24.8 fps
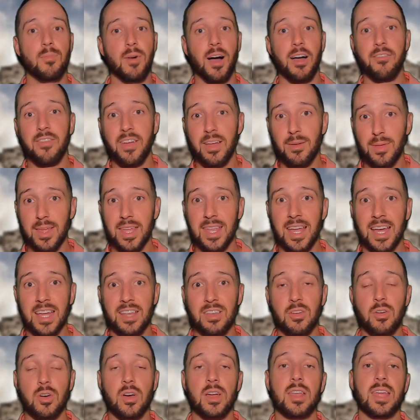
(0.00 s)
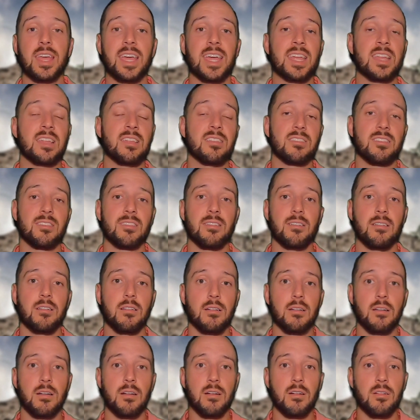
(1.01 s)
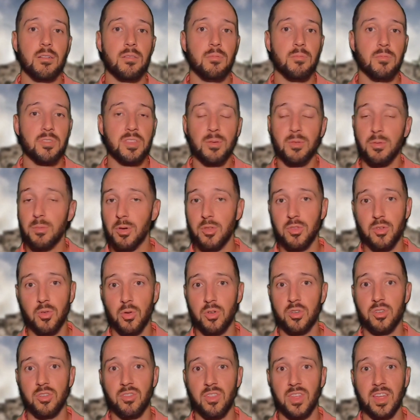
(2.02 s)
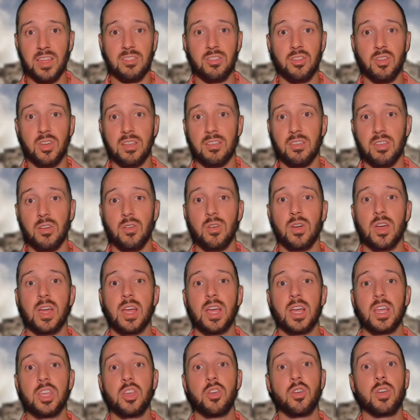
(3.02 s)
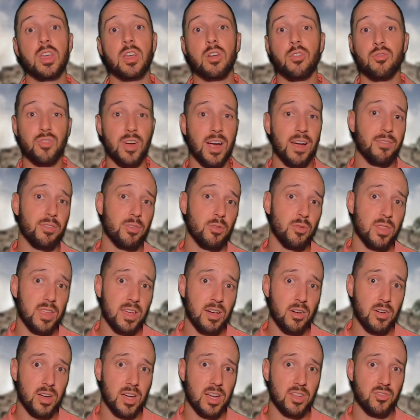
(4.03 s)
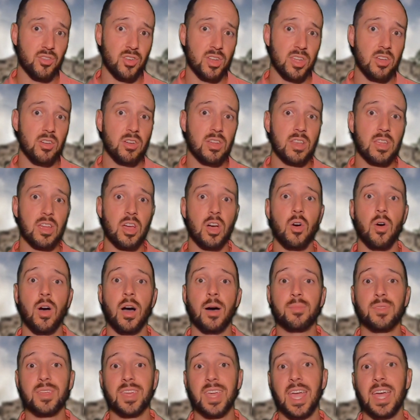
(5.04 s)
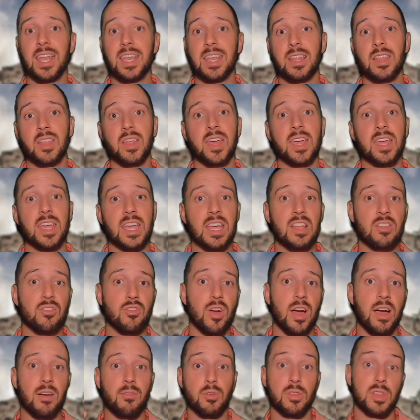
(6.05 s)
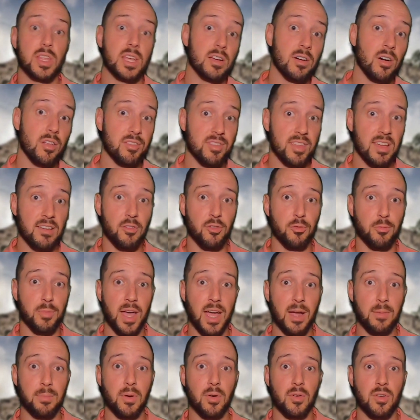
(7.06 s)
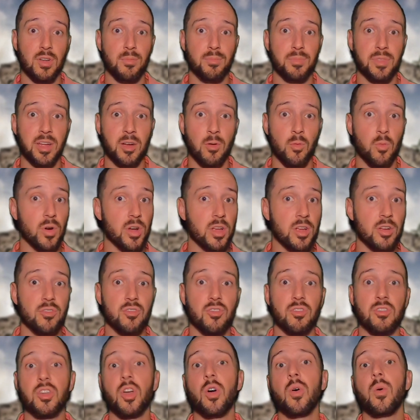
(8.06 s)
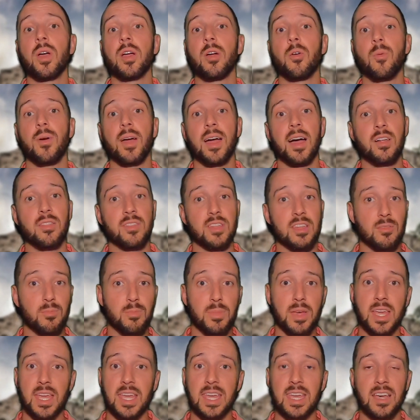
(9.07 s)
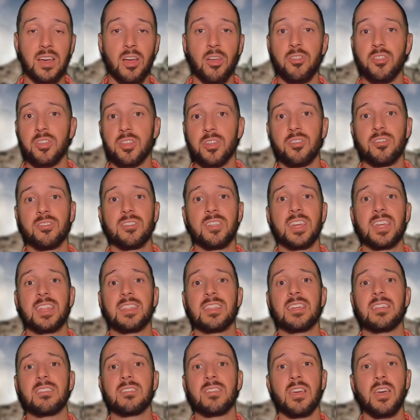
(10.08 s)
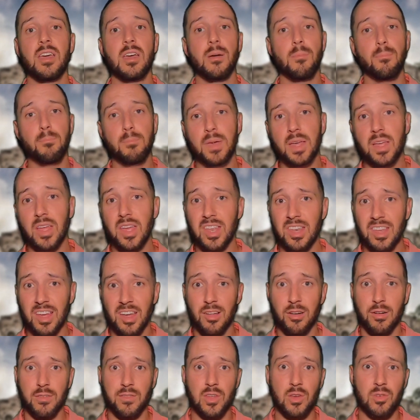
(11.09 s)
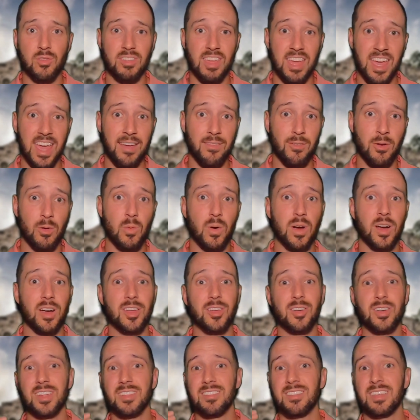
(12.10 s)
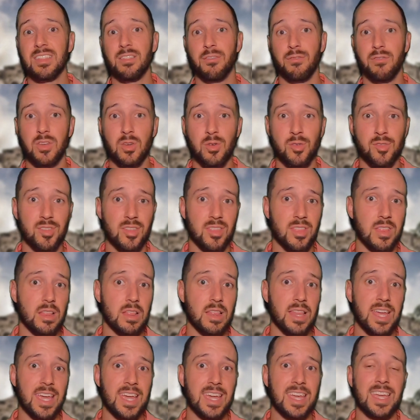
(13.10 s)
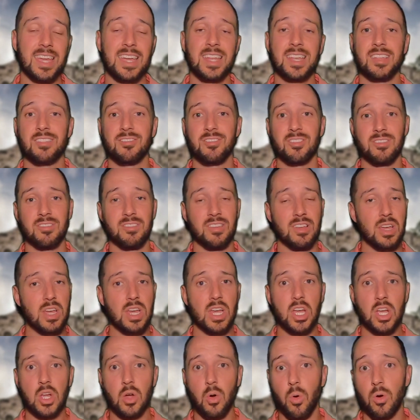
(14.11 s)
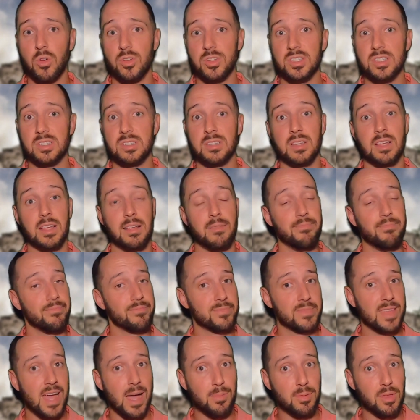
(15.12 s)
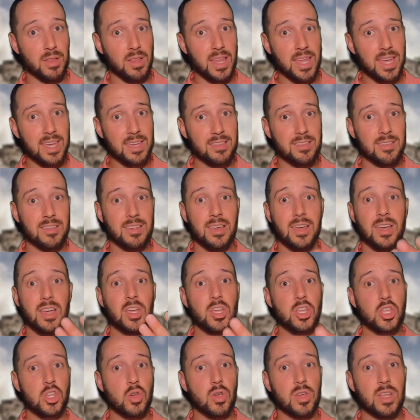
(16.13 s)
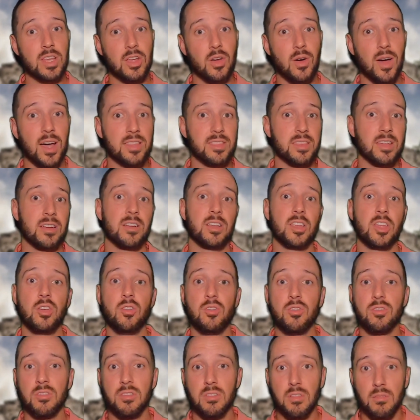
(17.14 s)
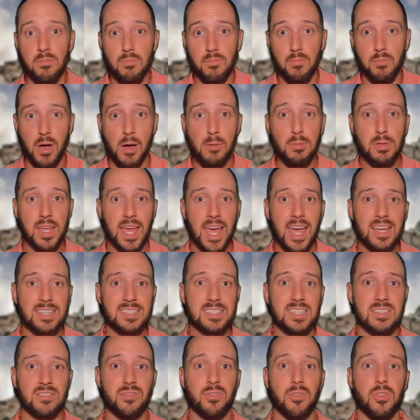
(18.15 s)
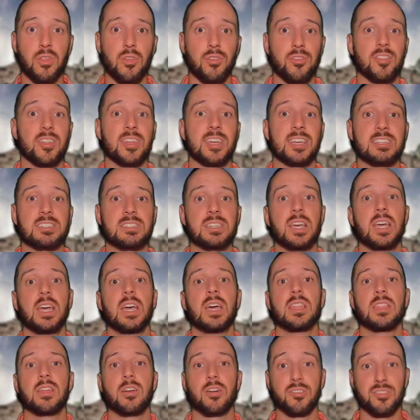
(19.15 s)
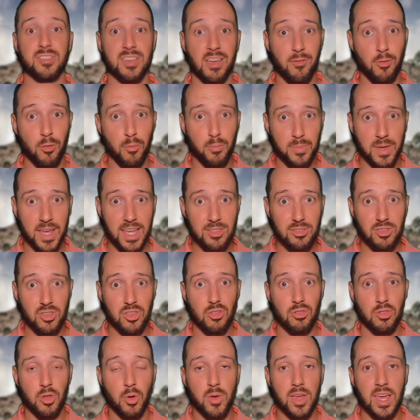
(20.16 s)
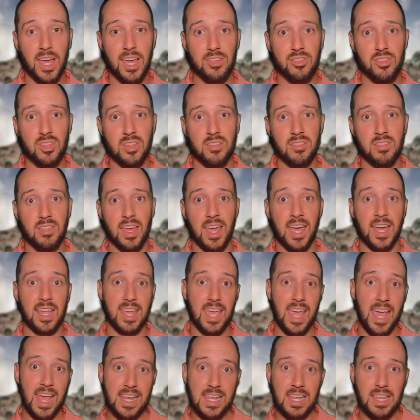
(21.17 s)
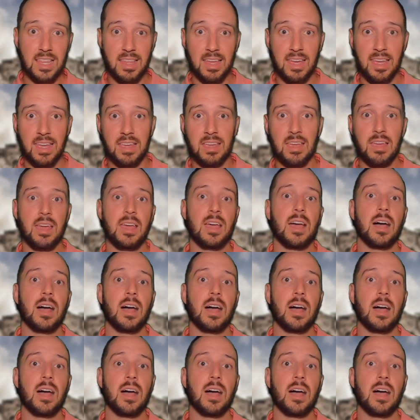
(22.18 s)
My family and I do it. It is some of the most gorgeous things you can do. You can go drive through the hill country. You can go up to Canyon Lake and drive what they call Devil's Backbone up there, where you're just going around these big hills and you're seeing these $1 million views everywhere. You can see the views of the lake. It is just gorgeous. top of the lakes, you can go out there and use public access for those lakes. There are several beach locations at Canyon Lake,